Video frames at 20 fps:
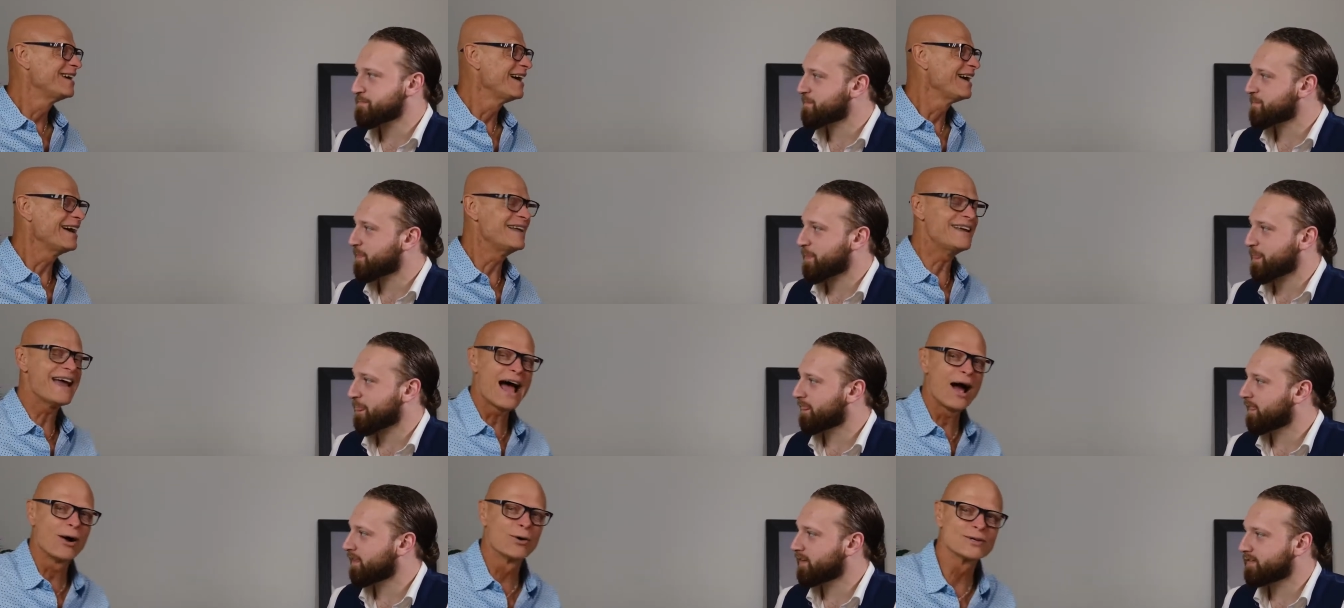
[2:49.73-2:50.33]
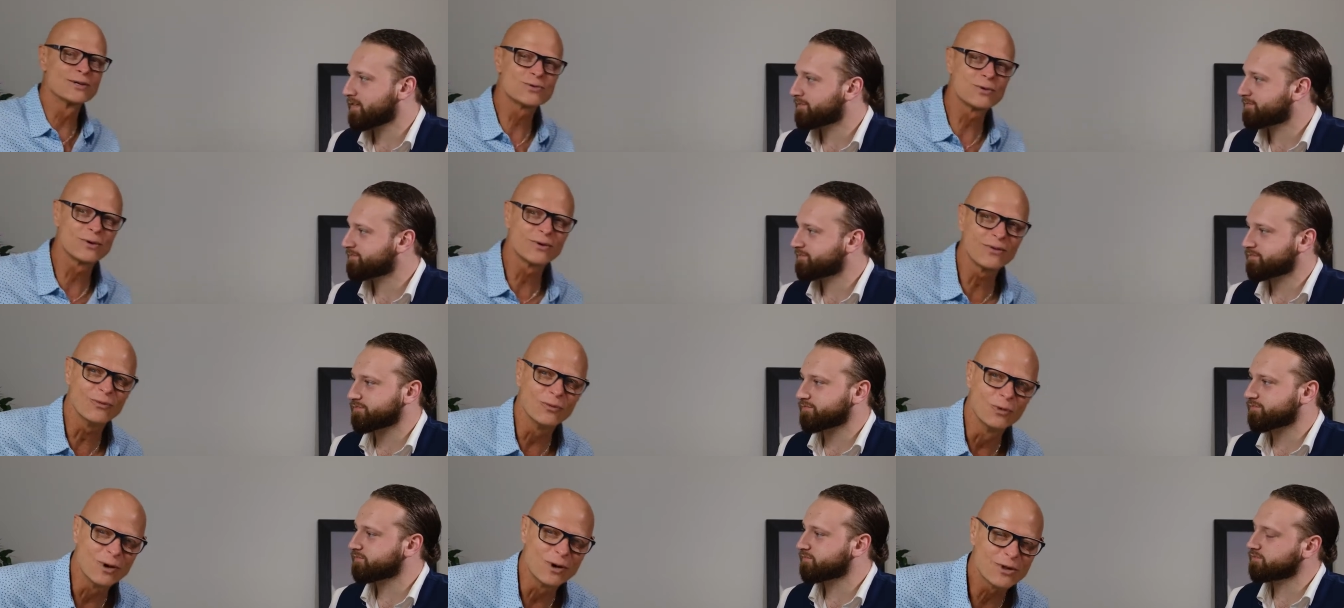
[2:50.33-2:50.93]
Speaker 1: an hour's
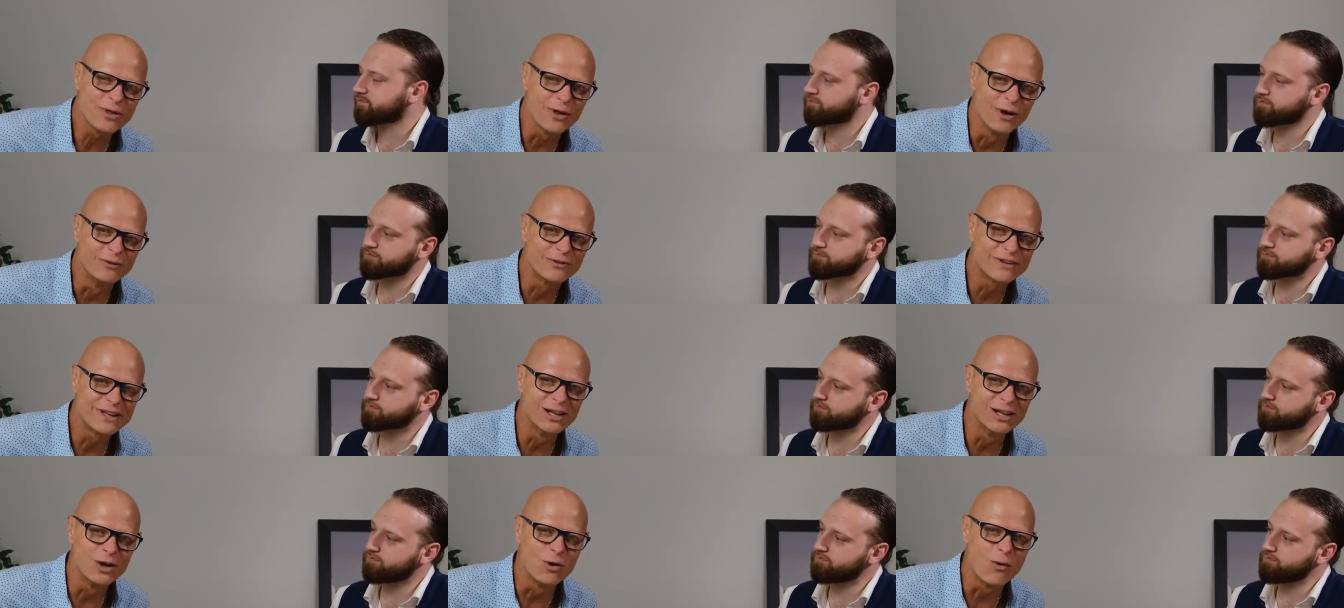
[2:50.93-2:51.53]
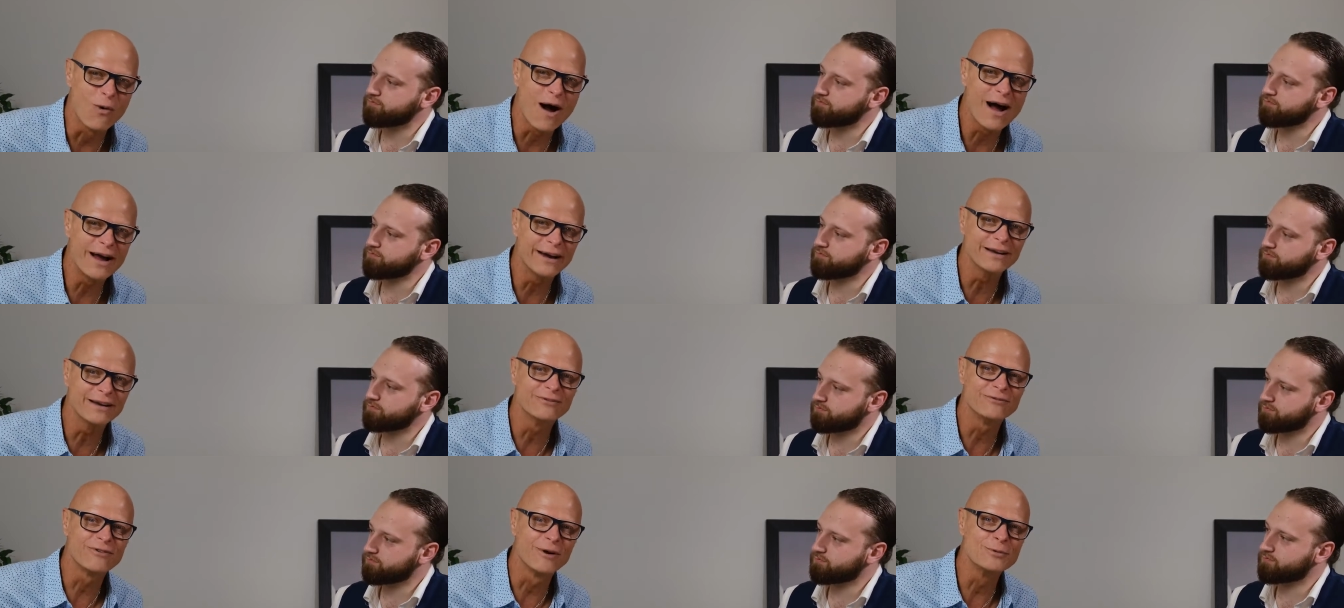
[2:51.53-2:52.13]
worth of kilowatt
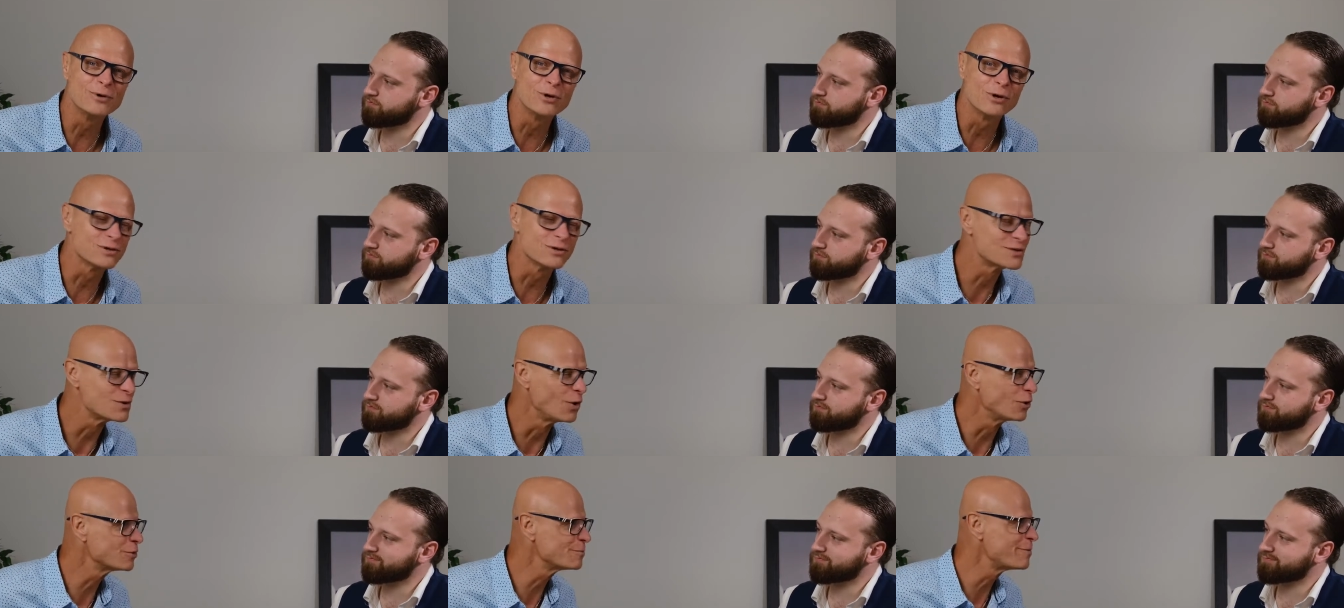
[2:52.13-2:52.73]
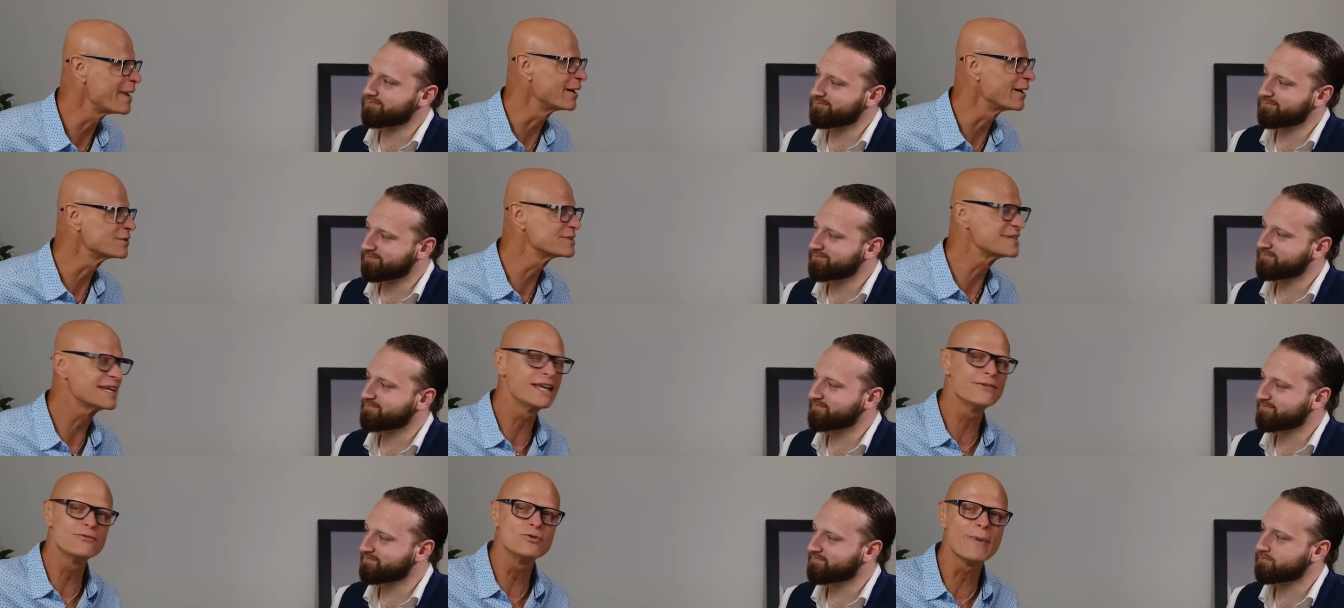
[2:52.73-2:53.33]
from your solar panels,
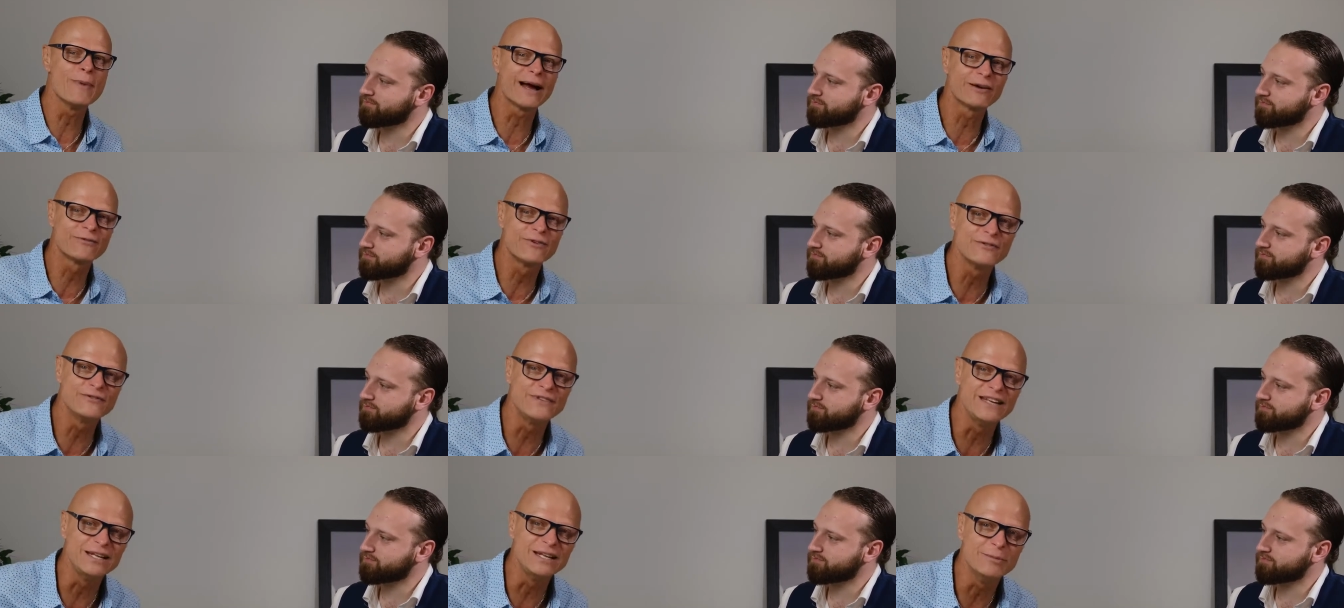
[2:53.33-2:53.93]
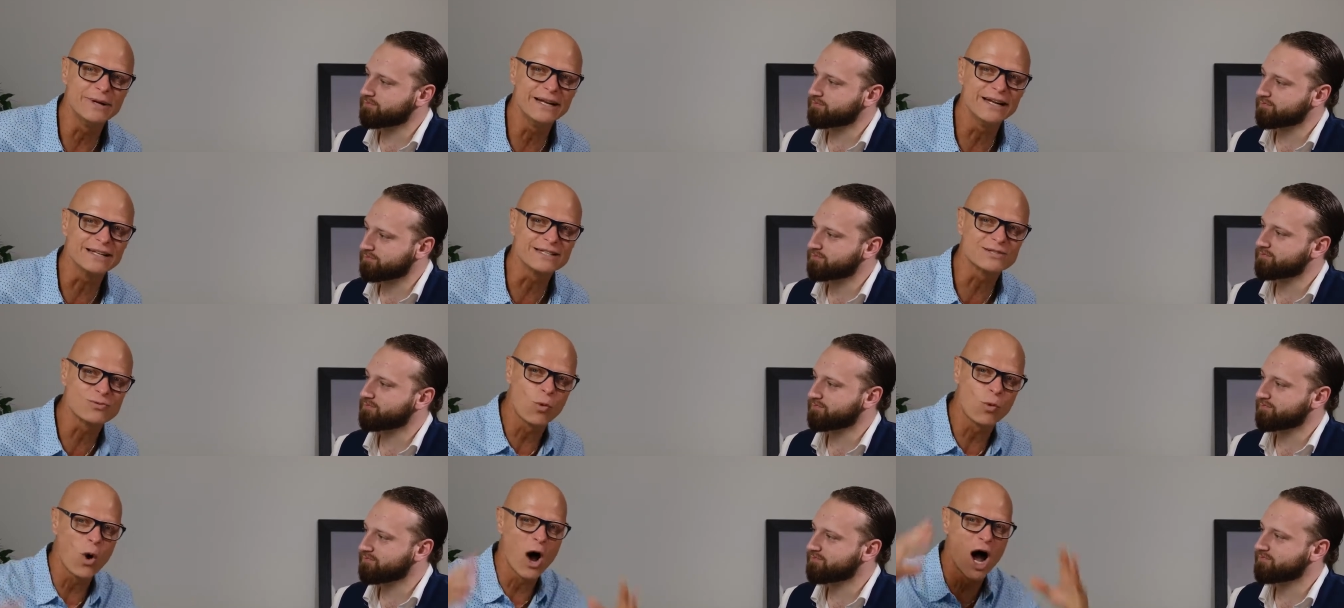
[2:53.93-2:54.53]
they give you back 15
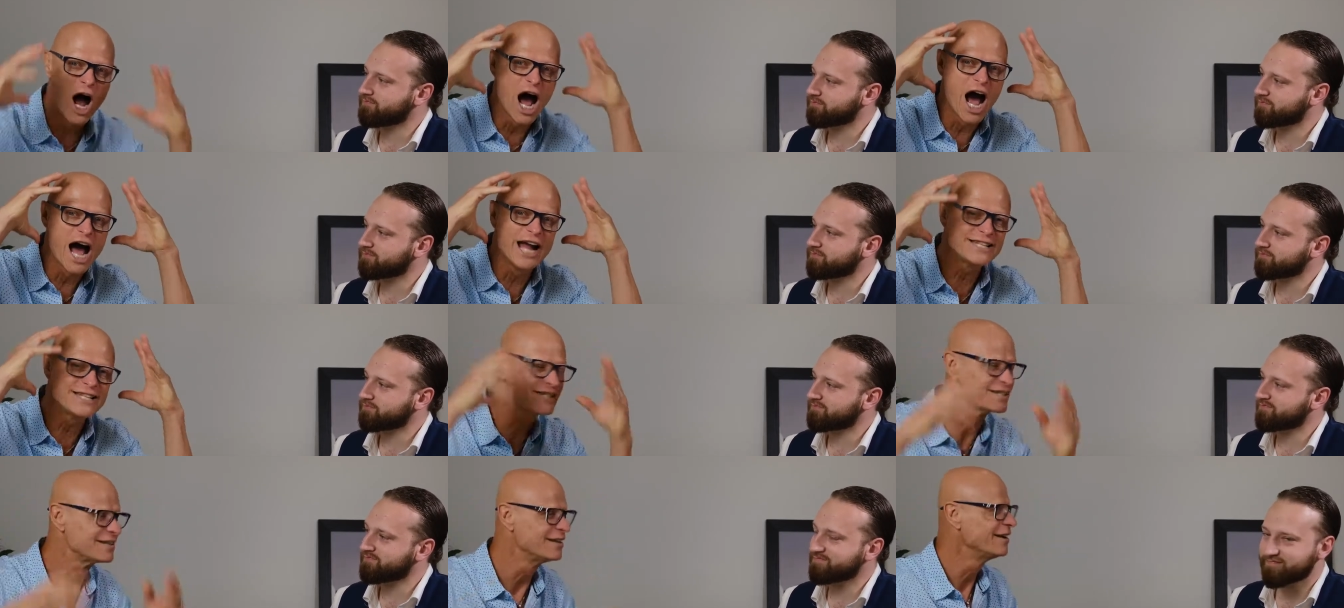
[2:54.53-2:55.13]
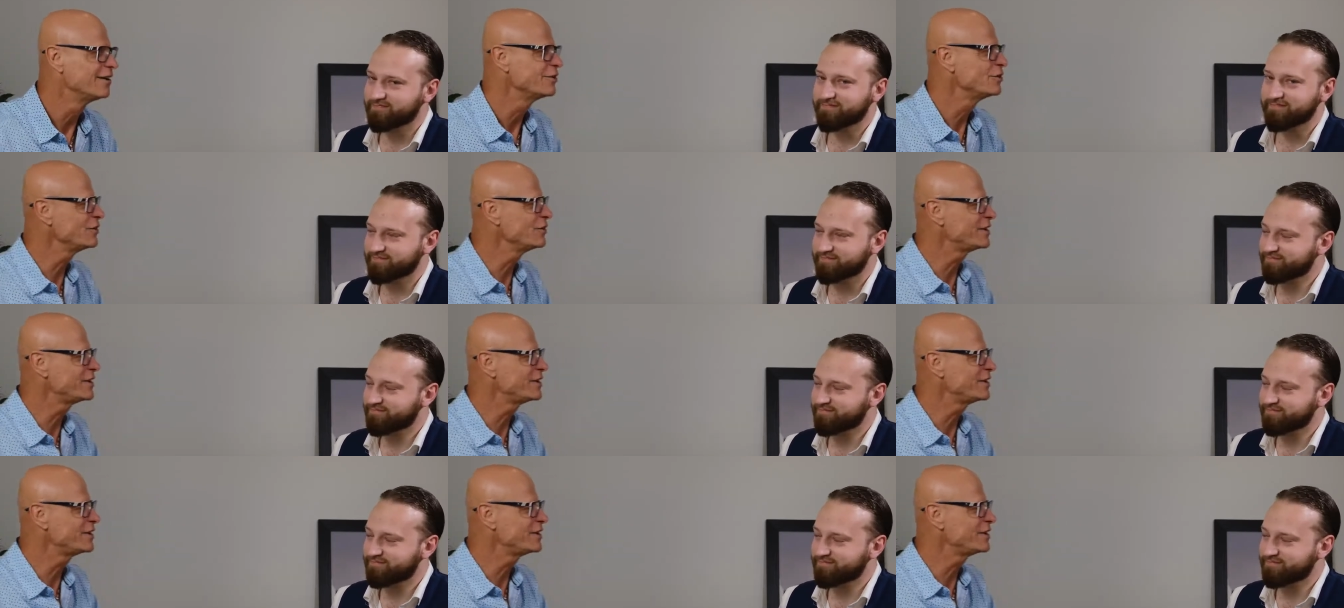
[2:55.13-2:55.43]
minutes. What? You